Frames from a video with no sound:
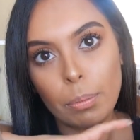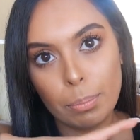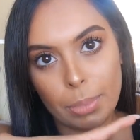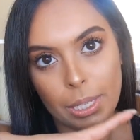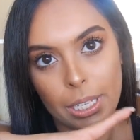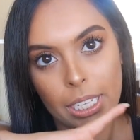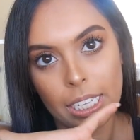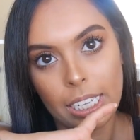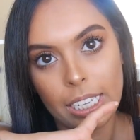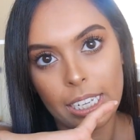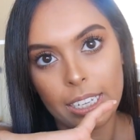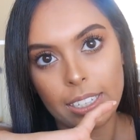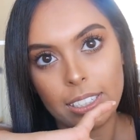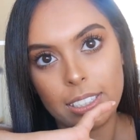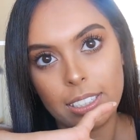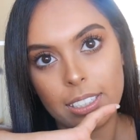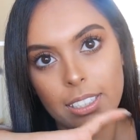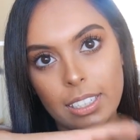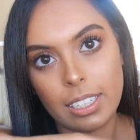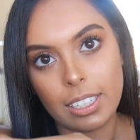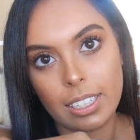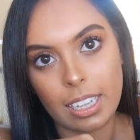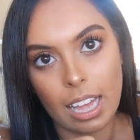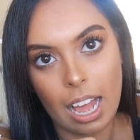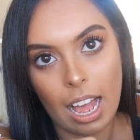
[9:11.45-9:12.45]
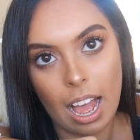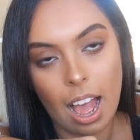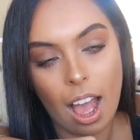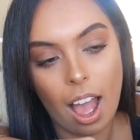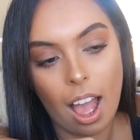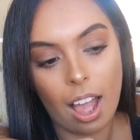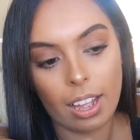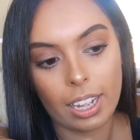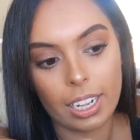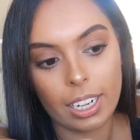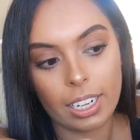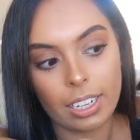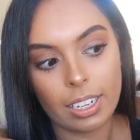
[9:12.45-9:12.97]
piece that
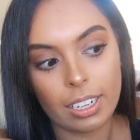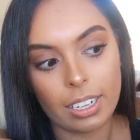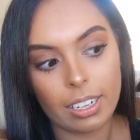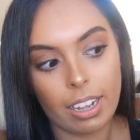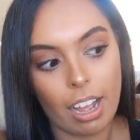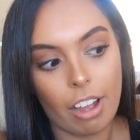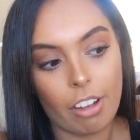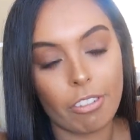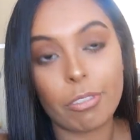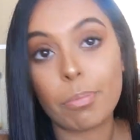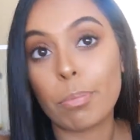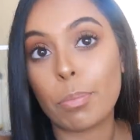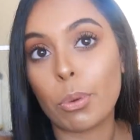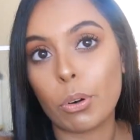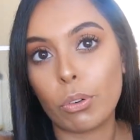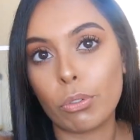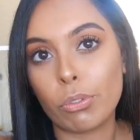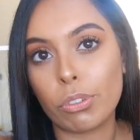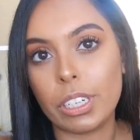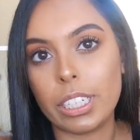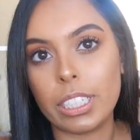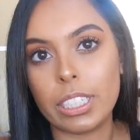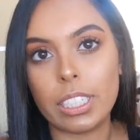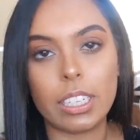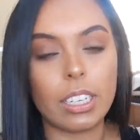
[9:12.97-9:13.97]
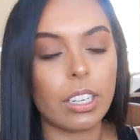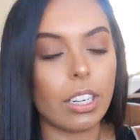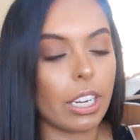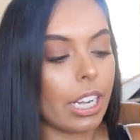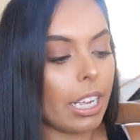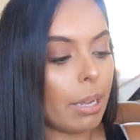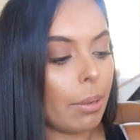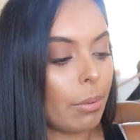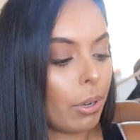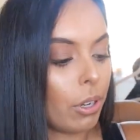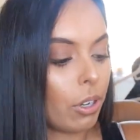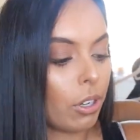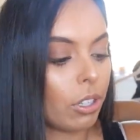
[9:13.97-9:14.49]
I have brought
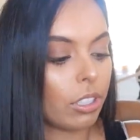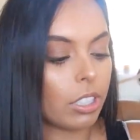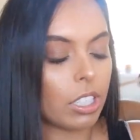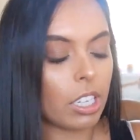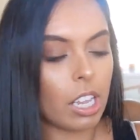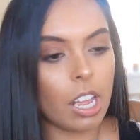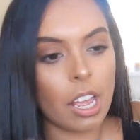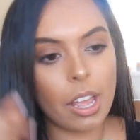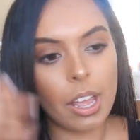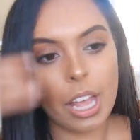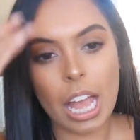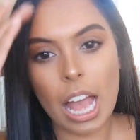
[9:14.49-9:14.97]
recently because